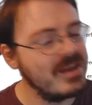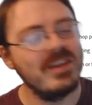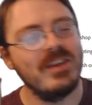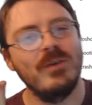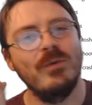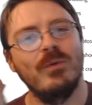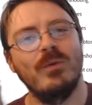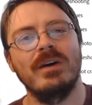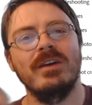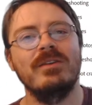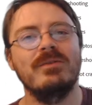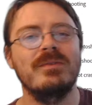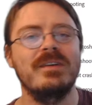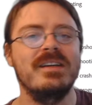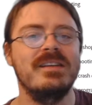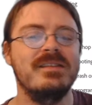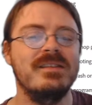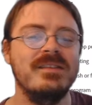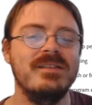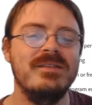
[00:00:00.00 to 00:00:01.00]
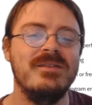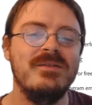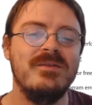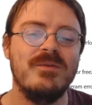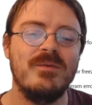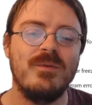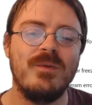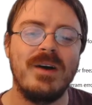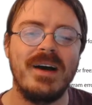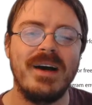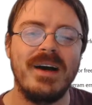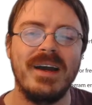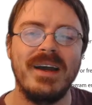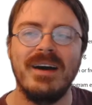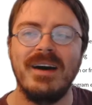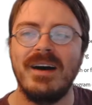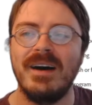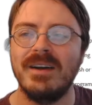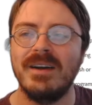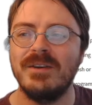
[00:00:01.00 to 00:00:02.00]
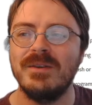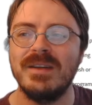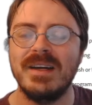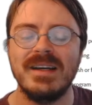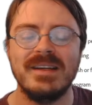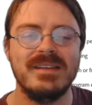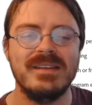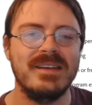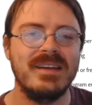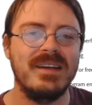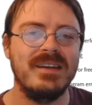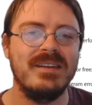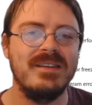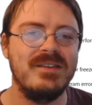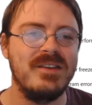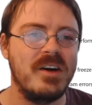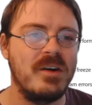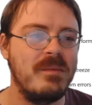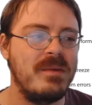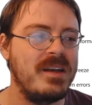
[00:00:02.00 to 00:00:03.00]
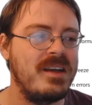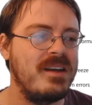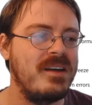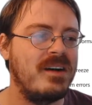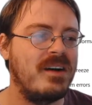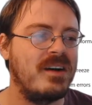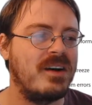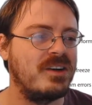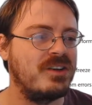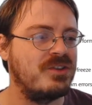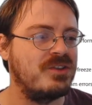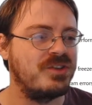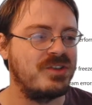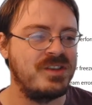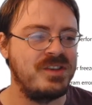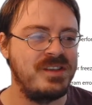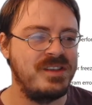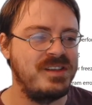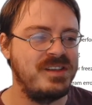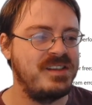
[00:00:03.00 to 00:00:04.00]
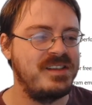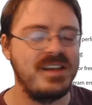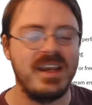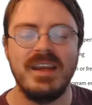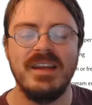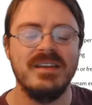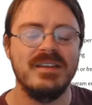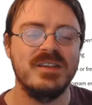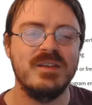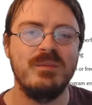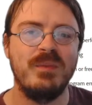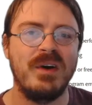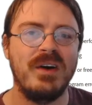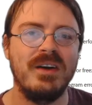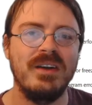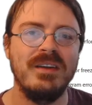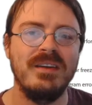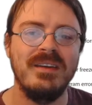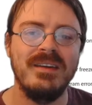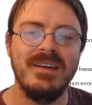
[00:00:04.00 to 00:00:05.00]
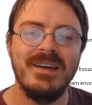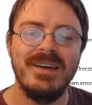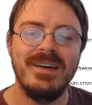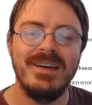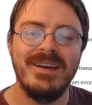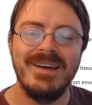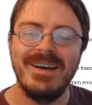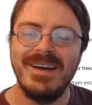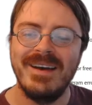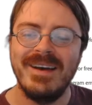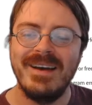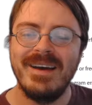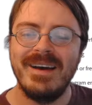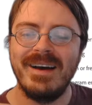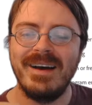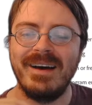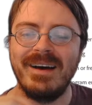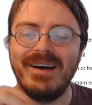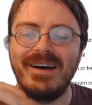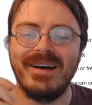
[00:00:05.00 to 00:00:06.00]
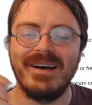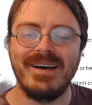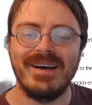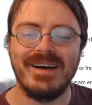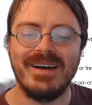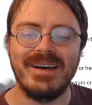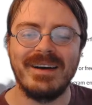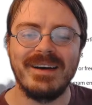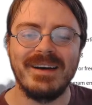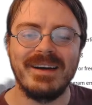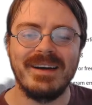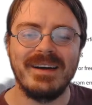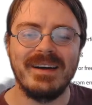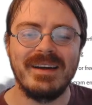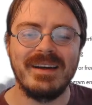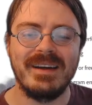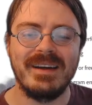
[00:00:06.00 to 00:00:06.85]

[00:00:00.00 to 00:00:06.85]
you want a reason why Autodesk and Adobe are just Satan spawn? Uh,